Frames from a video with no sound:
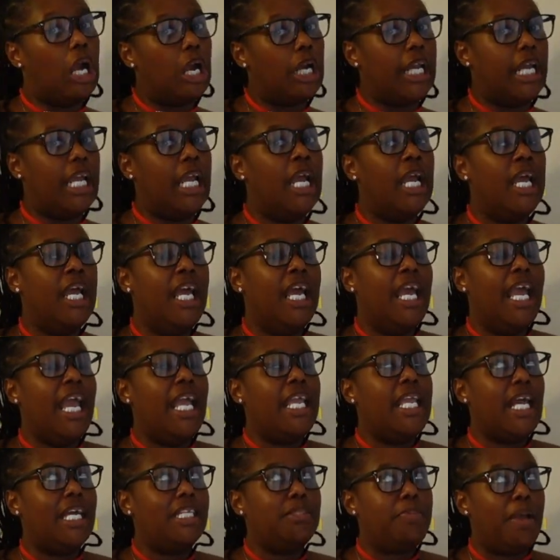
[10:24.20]
hurty.
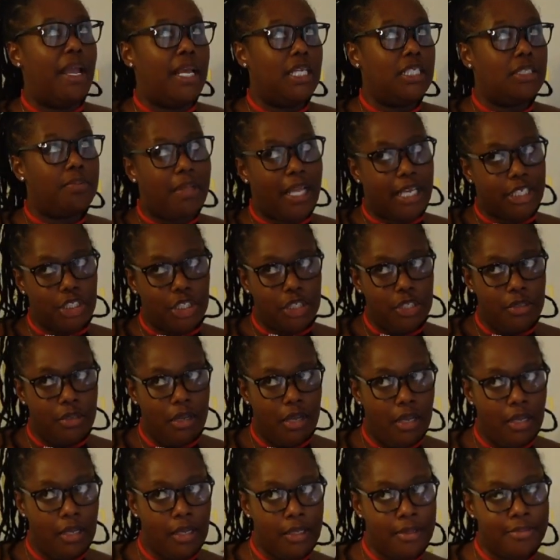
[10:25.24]
And yes, pain is pleasure.
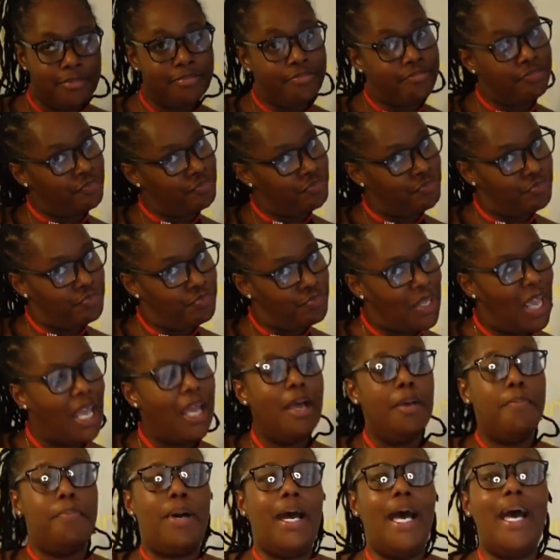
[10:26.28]

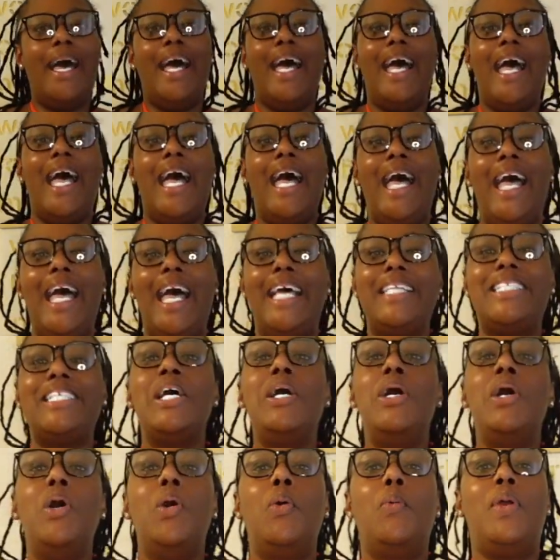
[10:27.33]
But
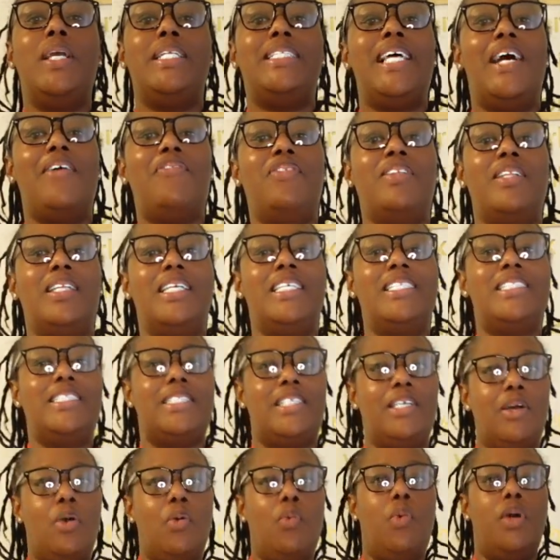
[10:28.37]
we definitely
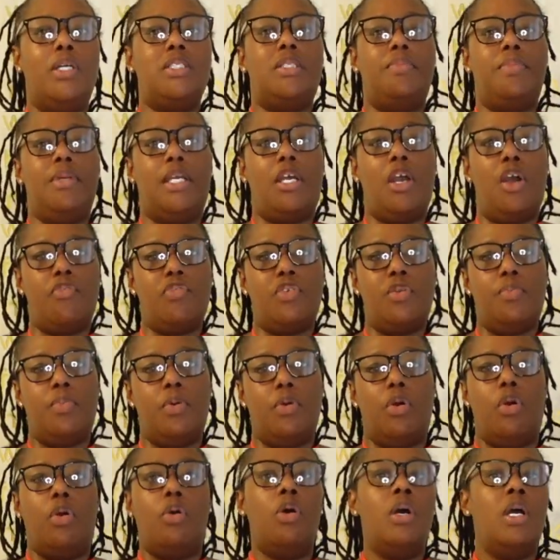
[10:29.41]
still want to be
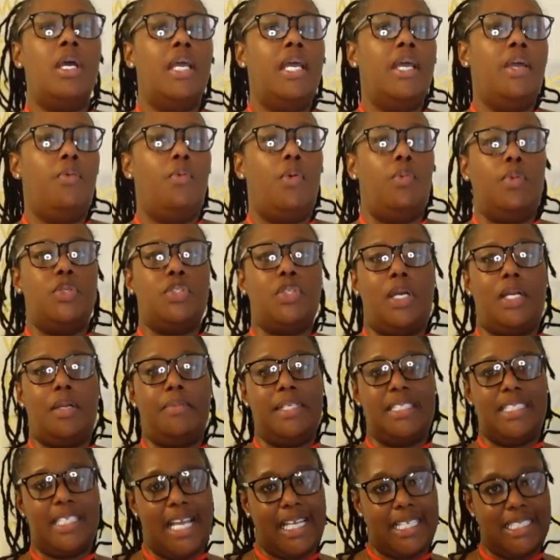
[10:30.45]
comfortable when we're trying to
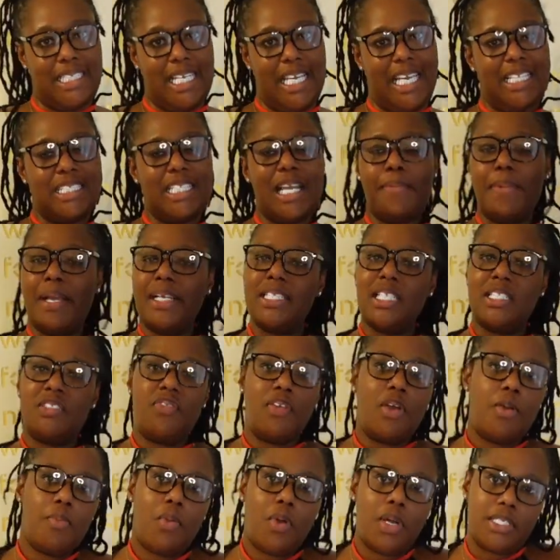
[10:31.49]
be sexy, because that makes us
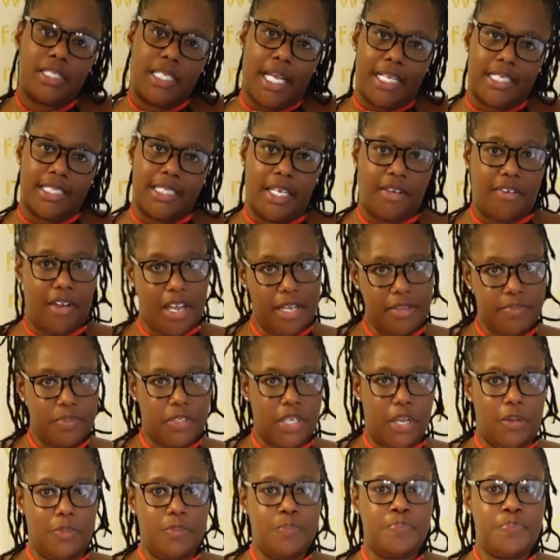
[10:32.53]
feel more sexy, right?
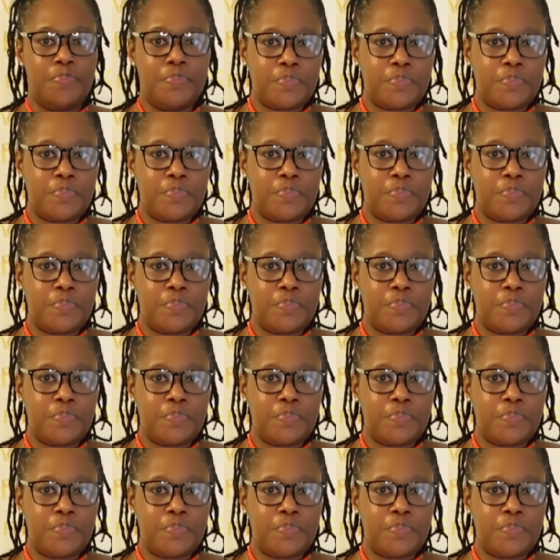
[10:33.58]
So,